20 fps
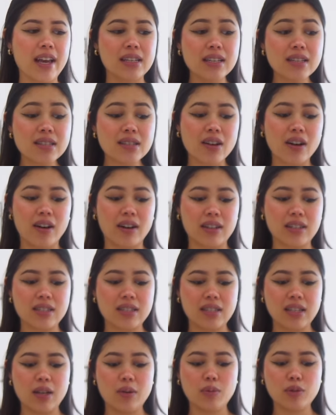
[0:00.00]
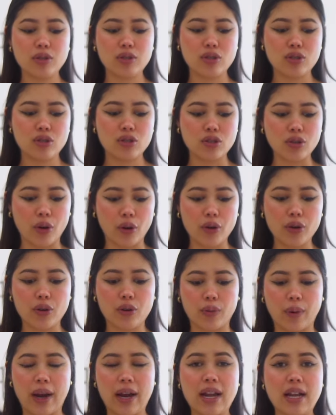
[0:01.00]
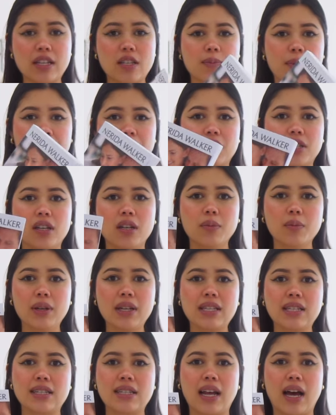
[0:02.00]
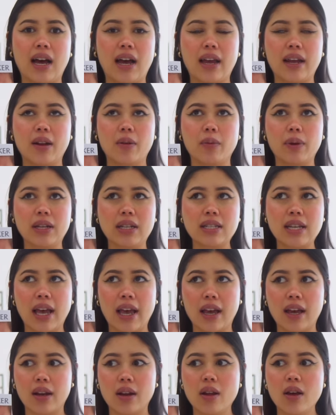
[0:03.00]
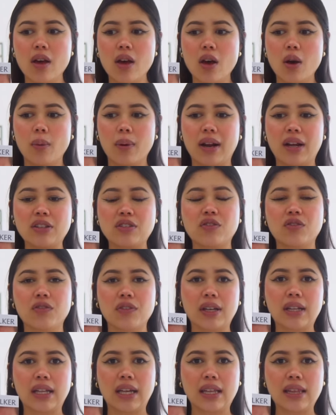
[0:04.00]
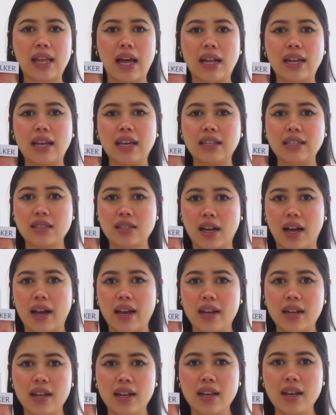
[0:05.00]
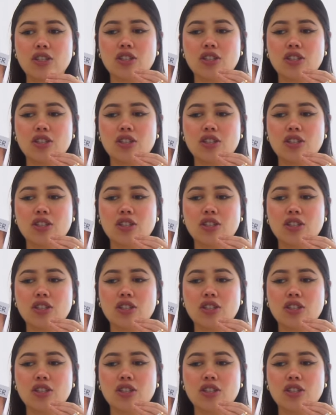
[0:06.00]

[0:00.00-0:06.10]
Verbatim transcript: This honestly was so great especially in weeks 9 and week 10 when I was feeling that anxiety.